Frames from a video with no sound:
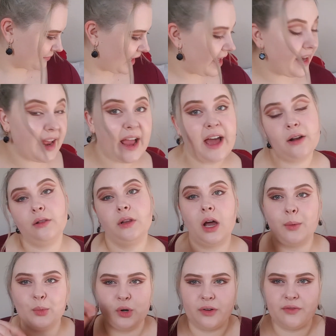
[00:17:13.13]
And I add a
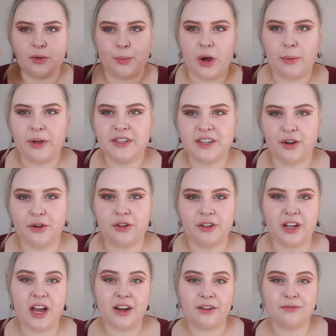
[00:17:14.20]
lot more of the brow mascara to
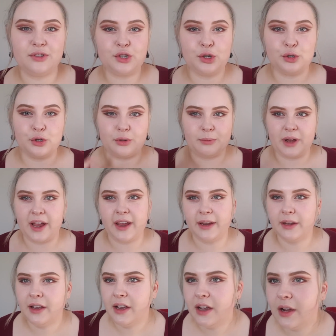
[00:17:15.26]
kind of turn my
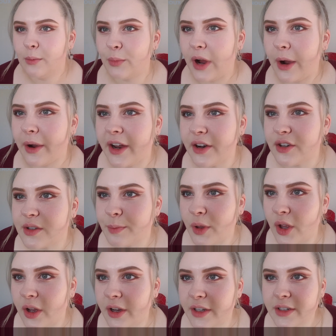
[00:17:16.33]
brow hairs
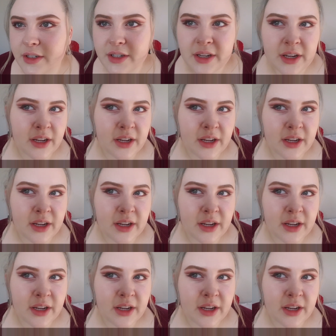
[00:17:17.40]
blonde,